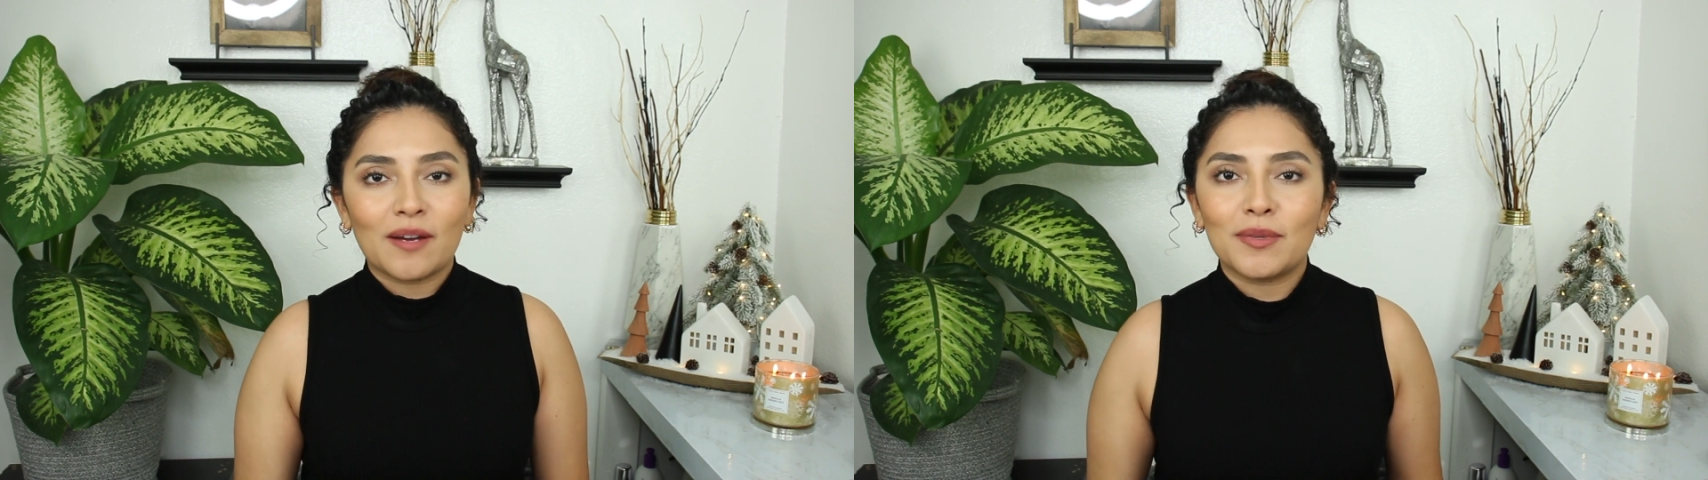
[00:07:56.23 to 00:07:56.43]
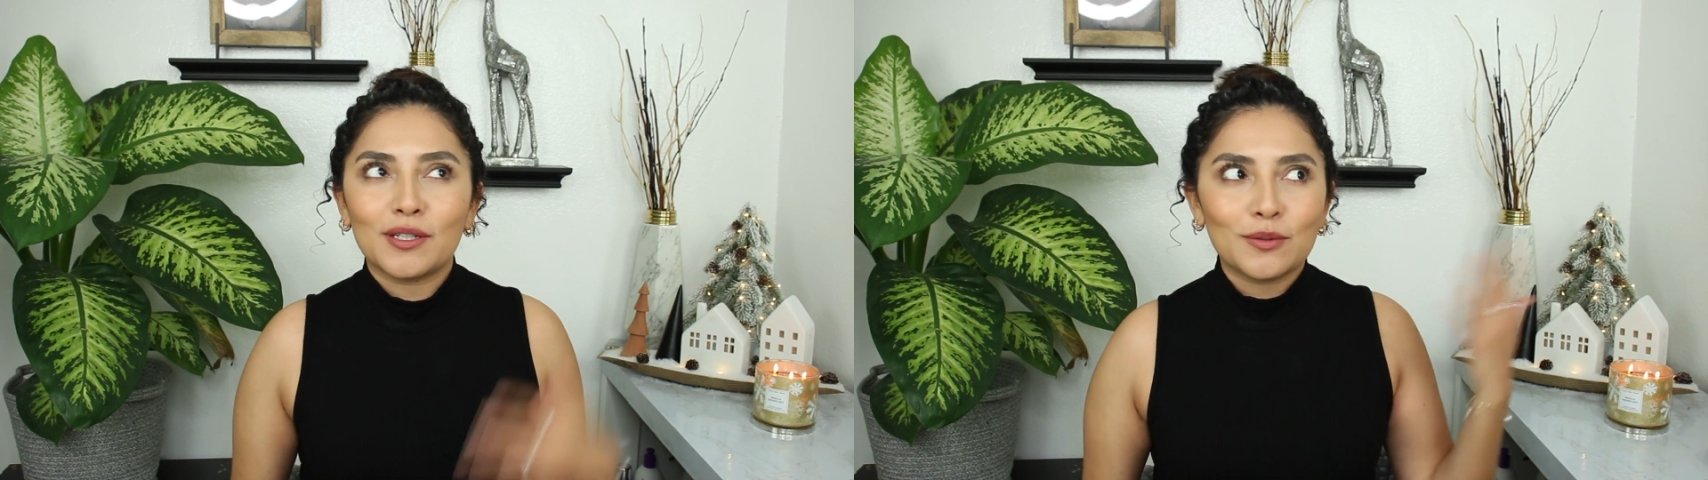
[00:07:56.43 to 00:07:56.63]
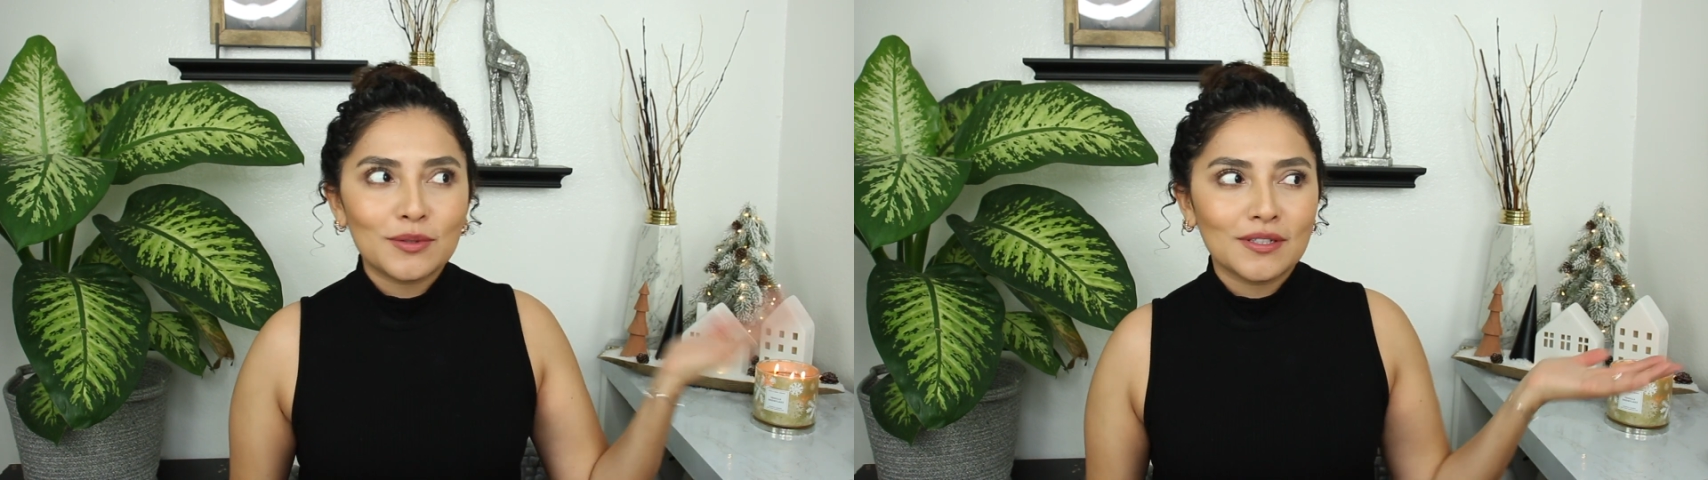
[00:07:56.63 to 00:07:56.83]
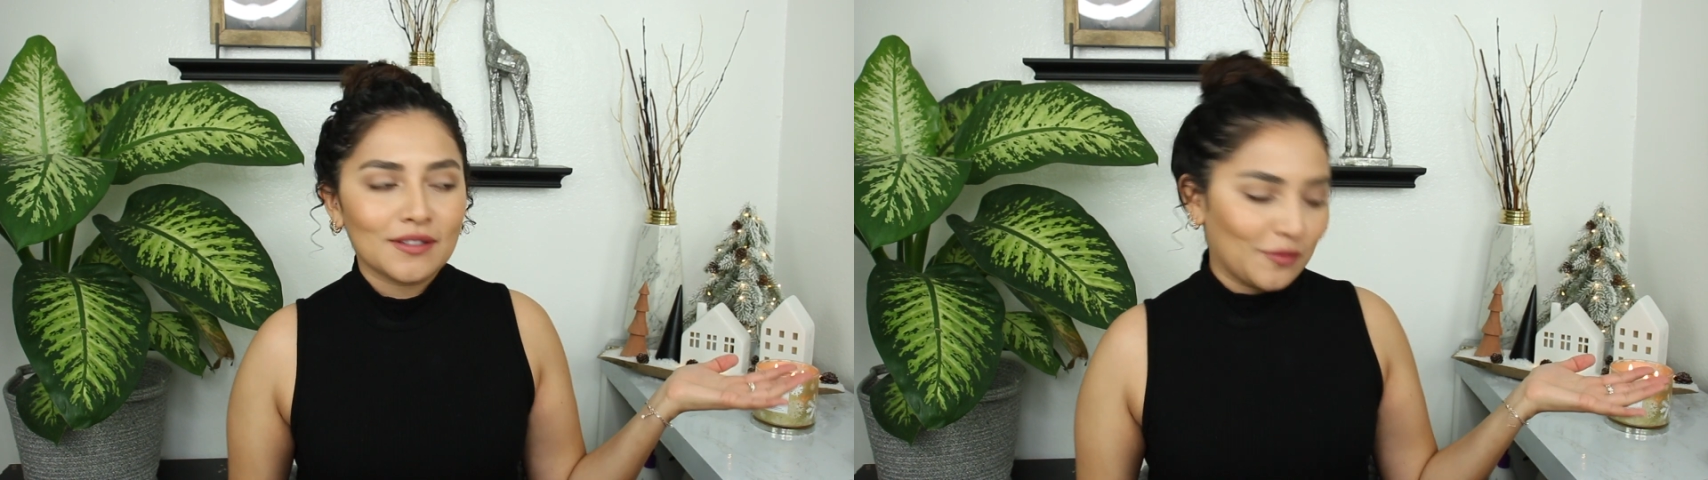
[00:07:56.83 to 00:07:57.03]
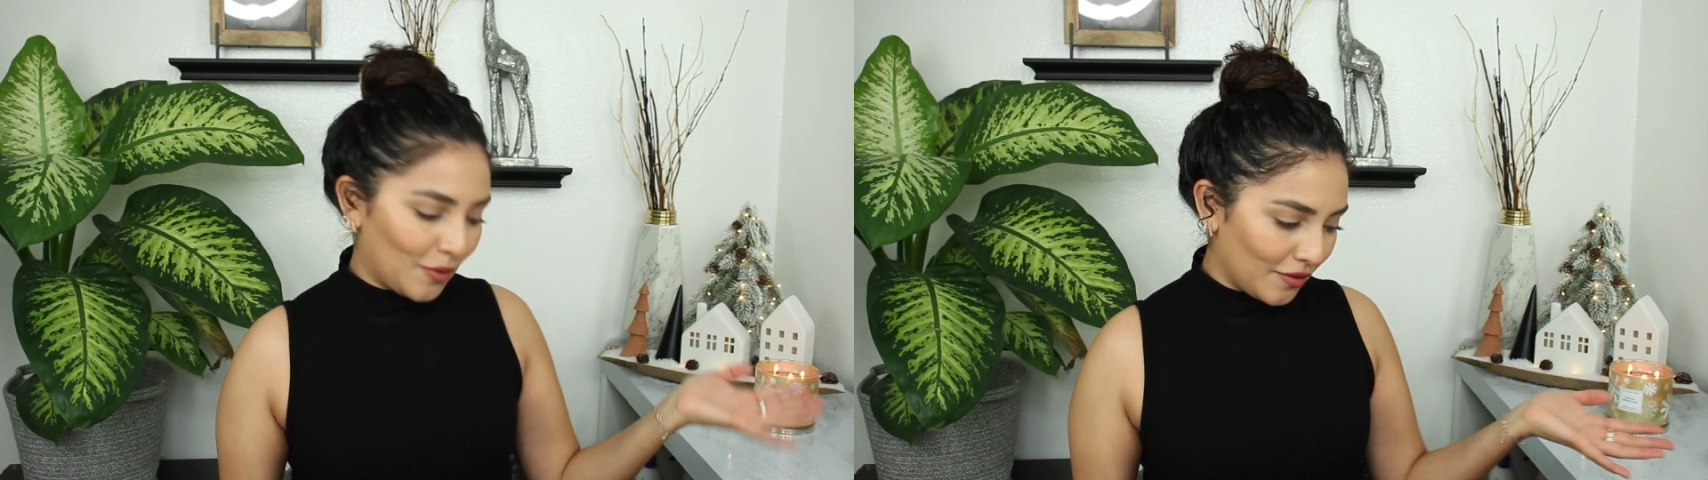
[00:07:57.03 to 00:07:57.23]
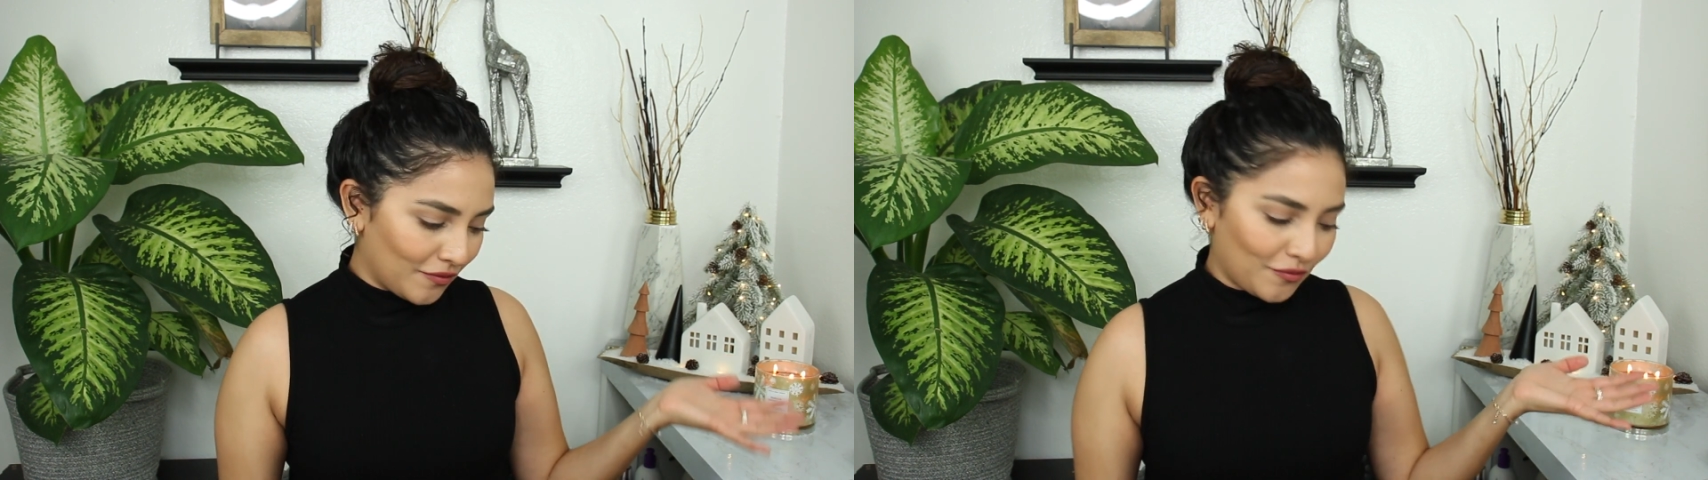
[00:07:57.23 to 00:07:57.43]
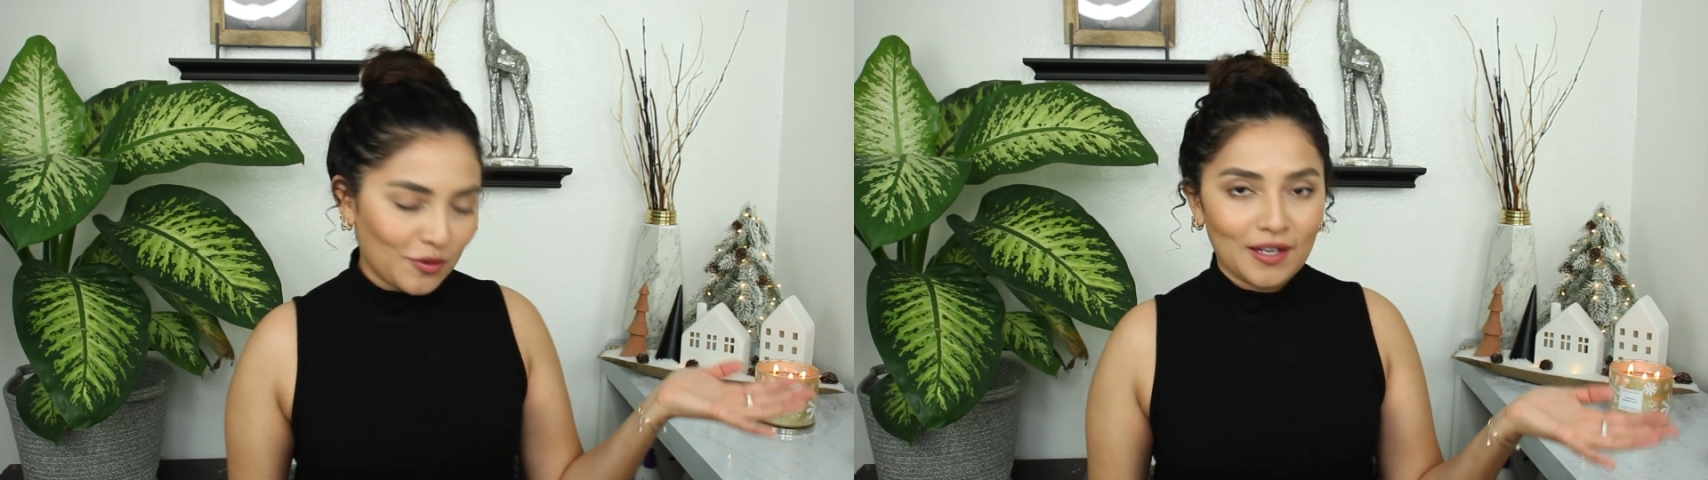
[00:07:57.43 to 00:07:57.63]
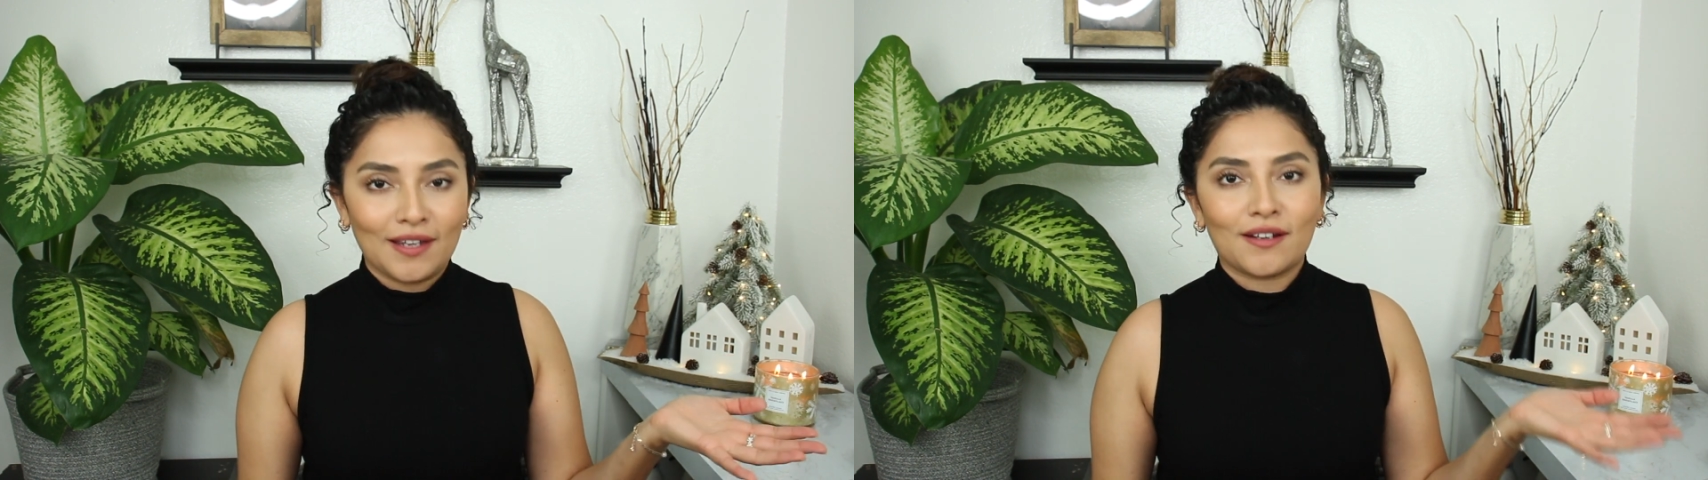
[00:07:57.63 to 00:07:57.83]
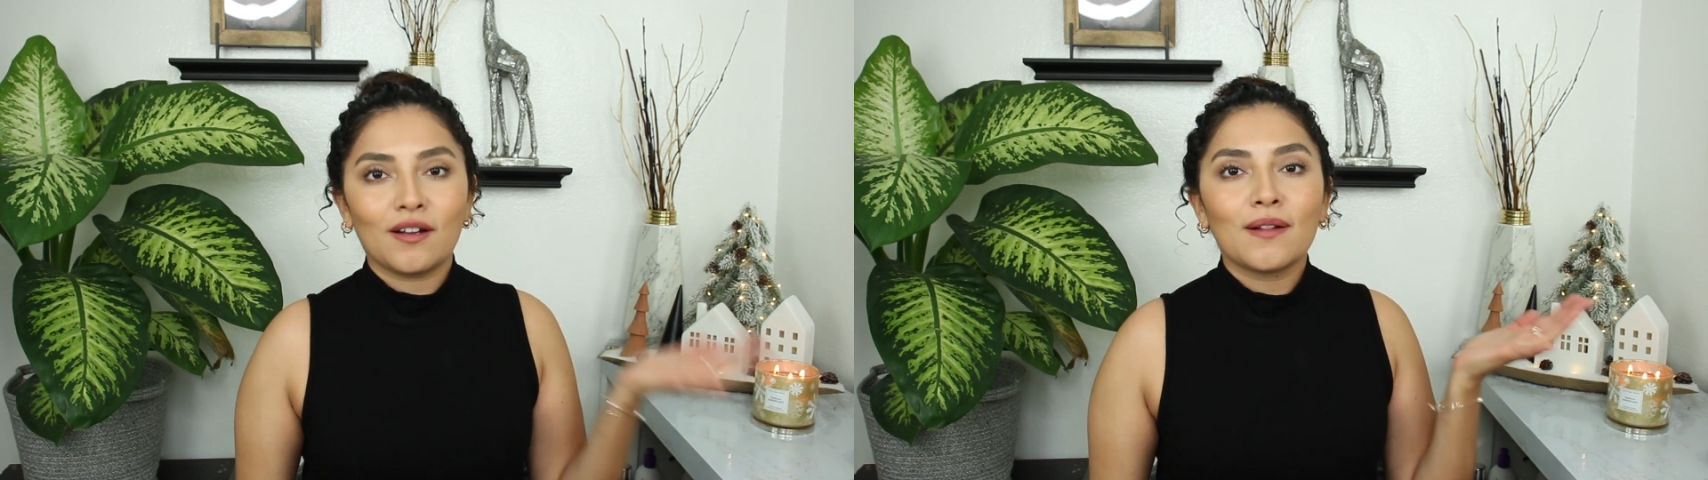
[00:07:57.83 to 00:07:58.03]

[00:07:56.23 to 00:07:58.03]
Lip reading: I've been using the one for like